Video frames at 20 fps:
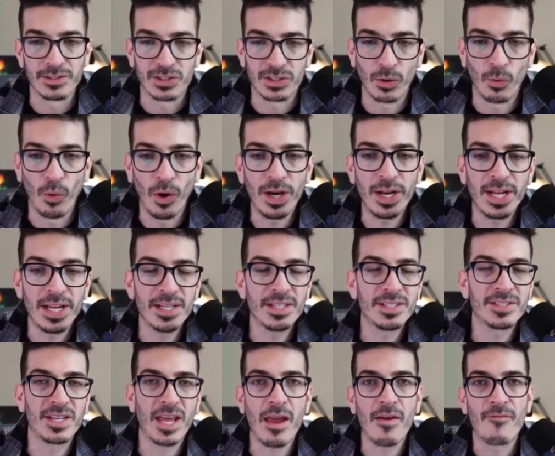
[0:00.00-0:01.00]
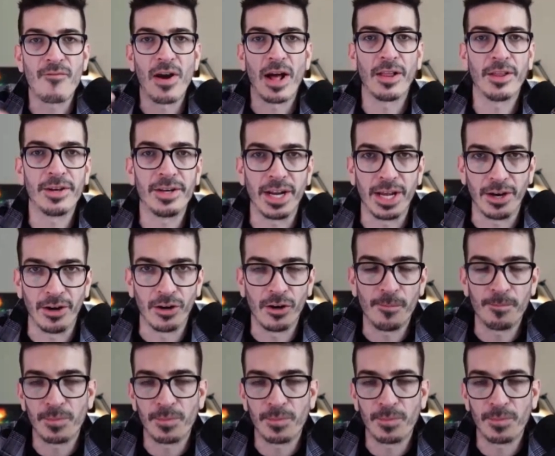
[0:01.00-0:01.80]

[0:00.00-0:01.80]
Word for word: So what is a validator?